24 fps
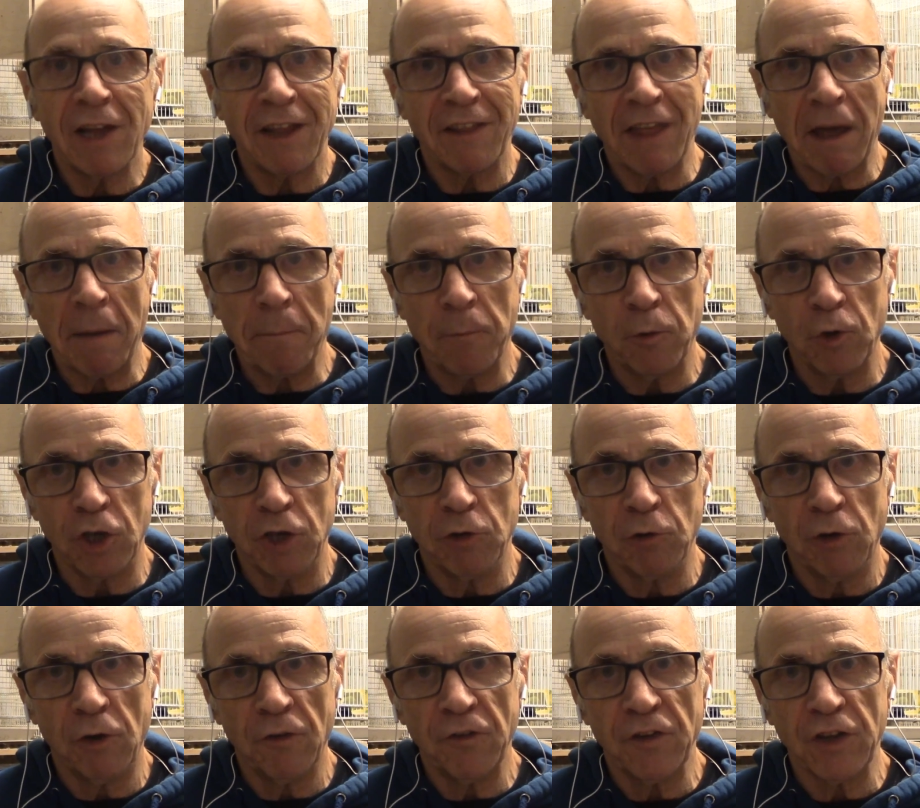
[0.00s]
that put
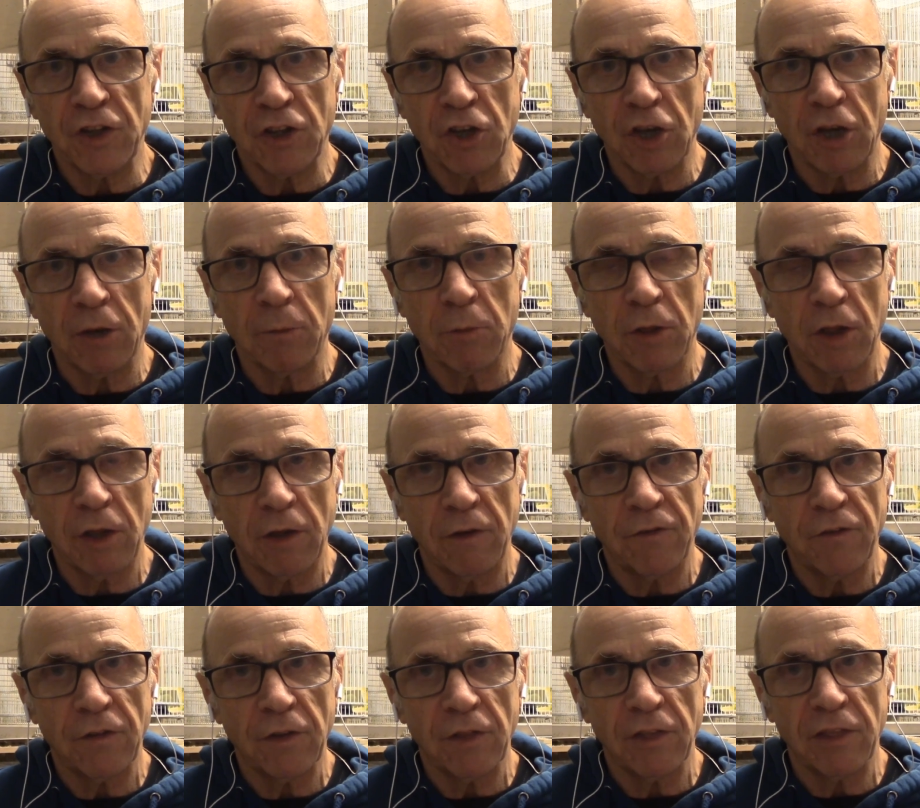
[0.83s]
you off in terms
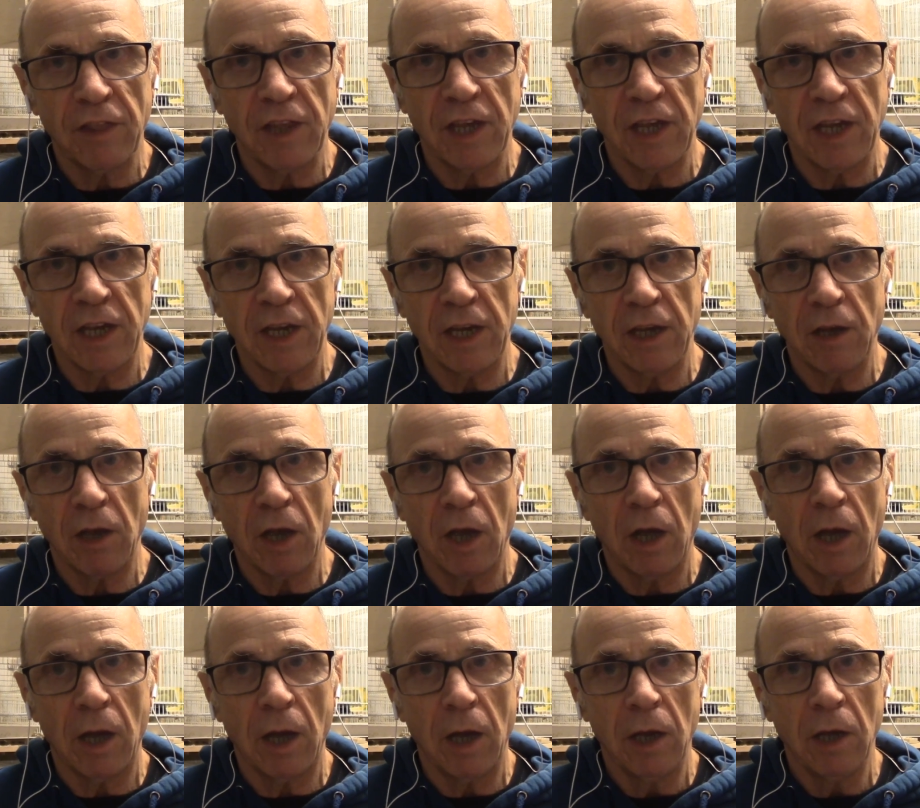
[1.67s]
of
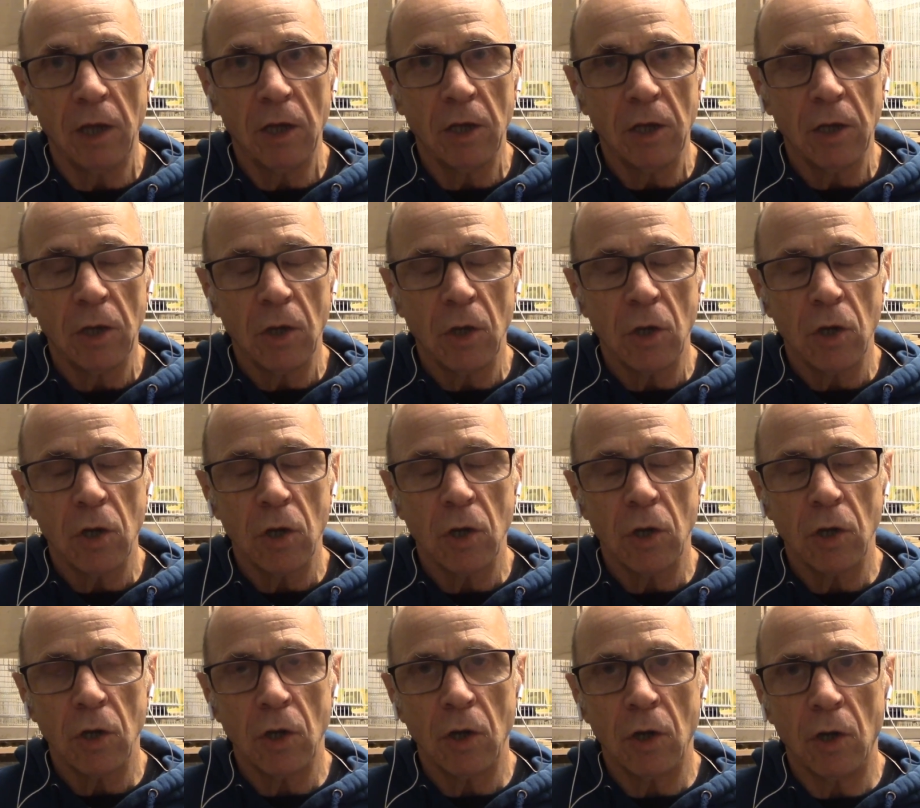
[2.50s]
the
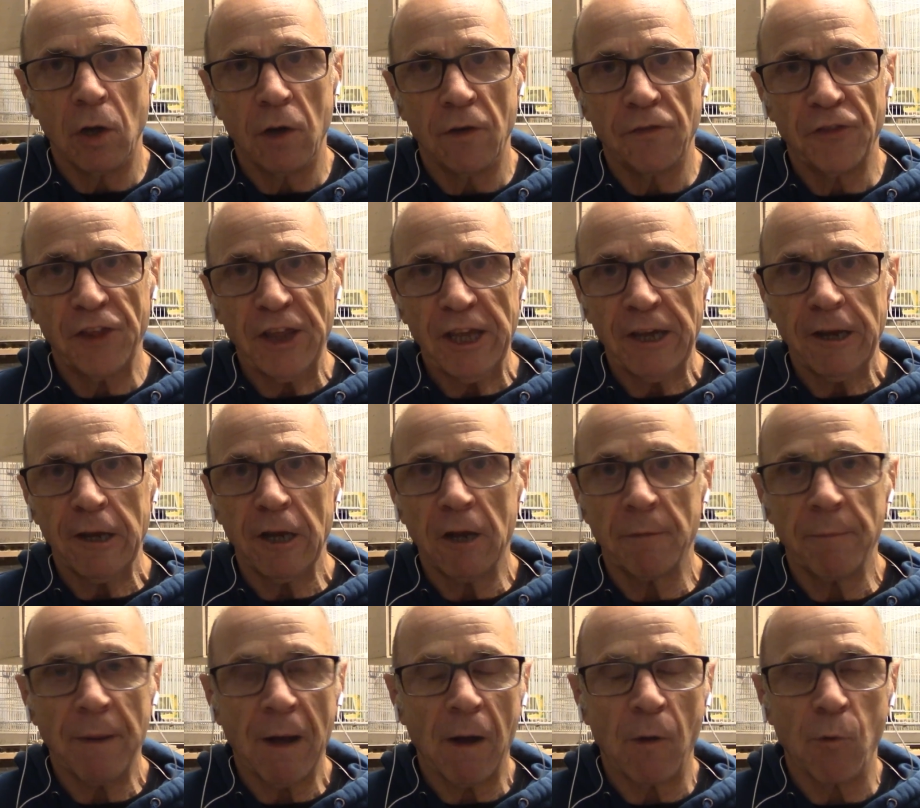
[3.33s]
thinking
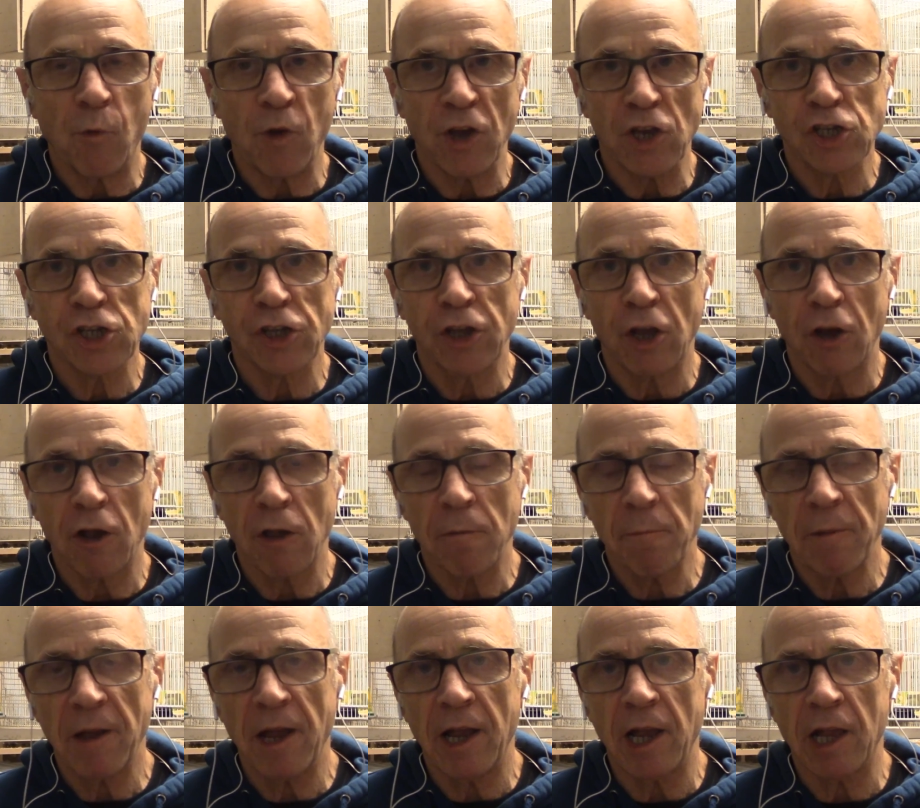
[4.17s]
about which of those
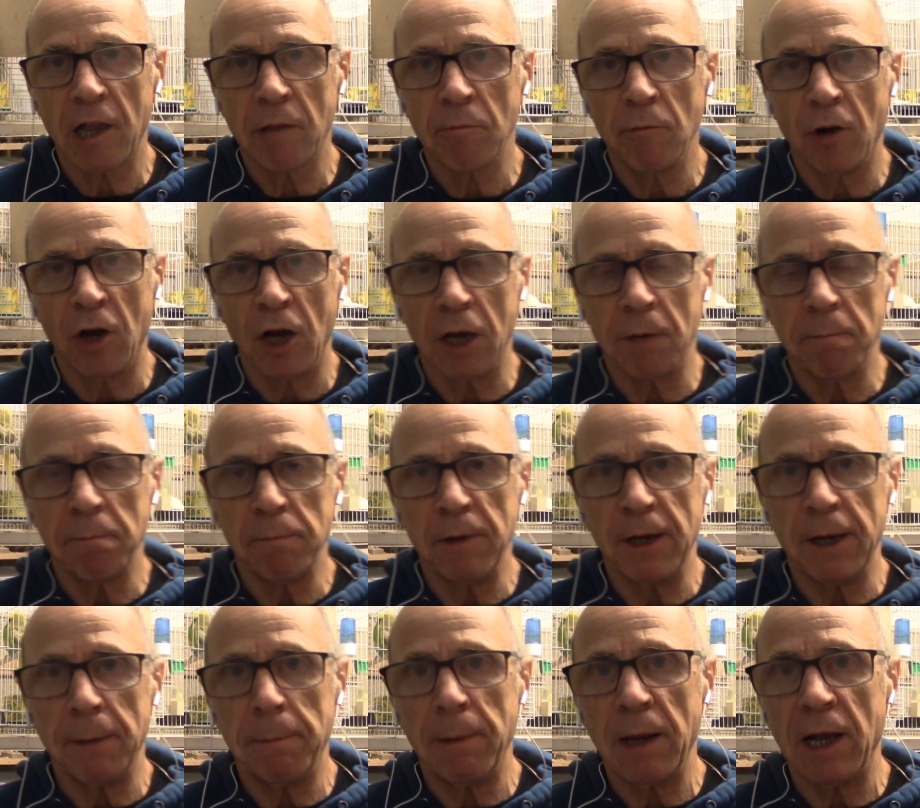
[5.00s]
pairs might
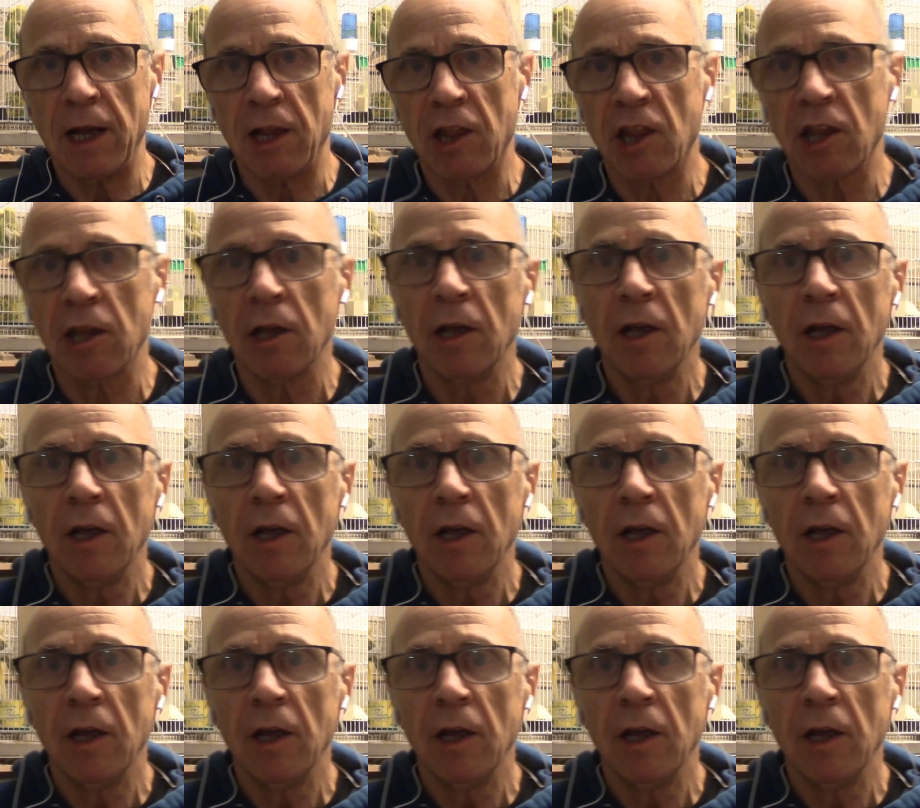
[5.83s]
be best.